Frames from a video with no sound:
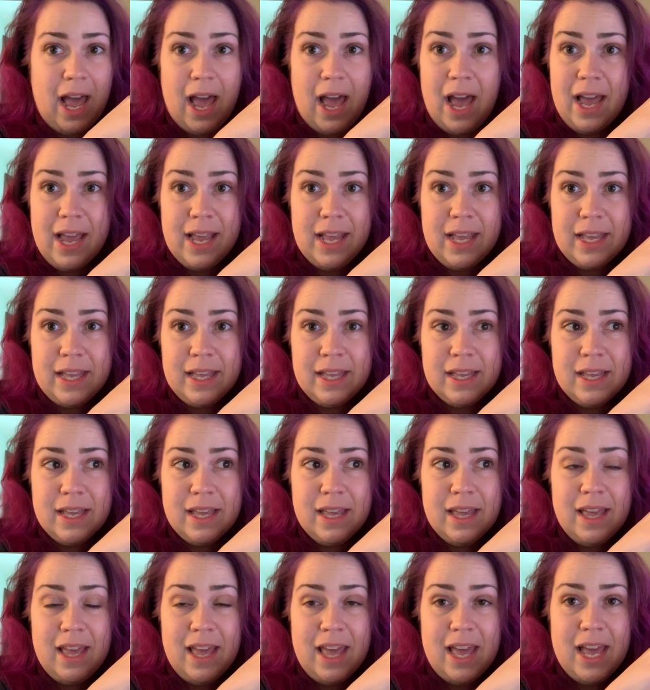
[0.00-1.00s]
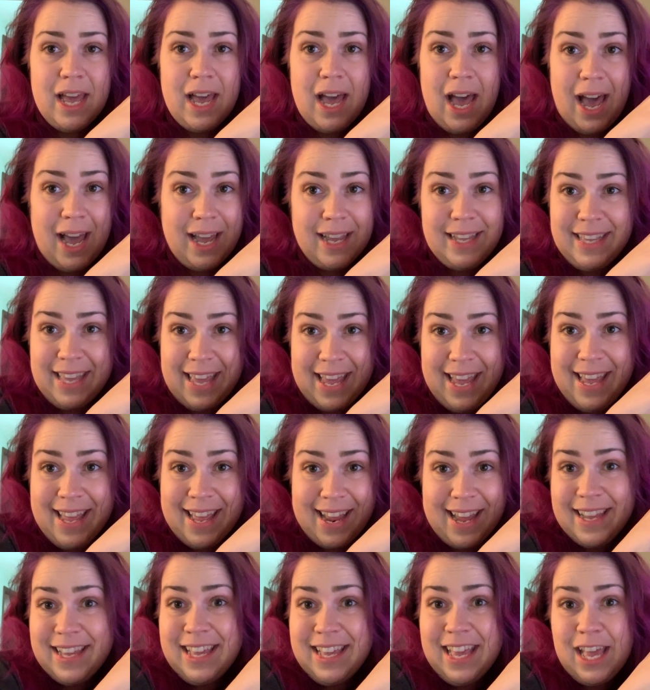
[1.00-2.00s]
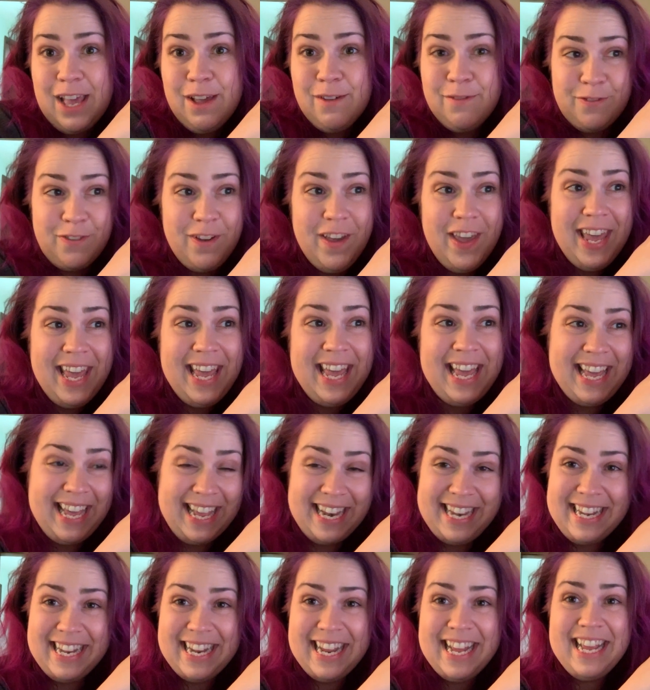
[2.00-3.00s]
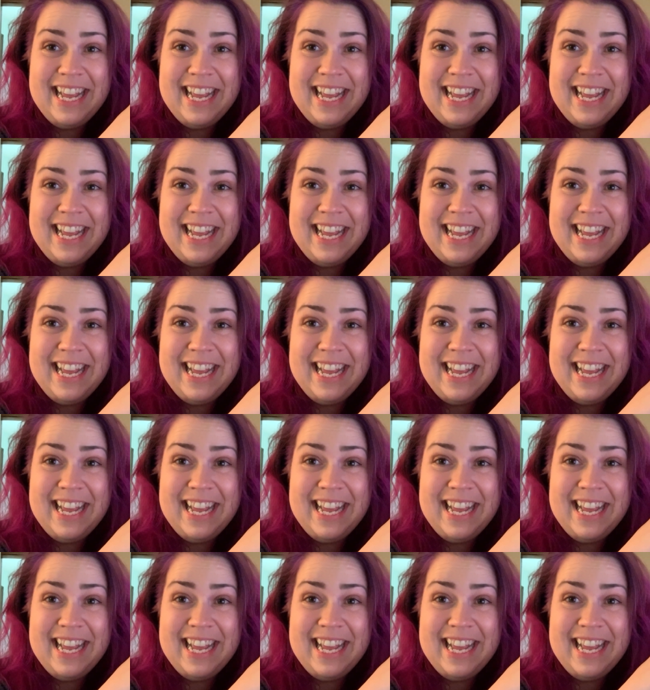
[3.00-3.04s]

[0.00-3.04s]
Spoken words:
I can't fit.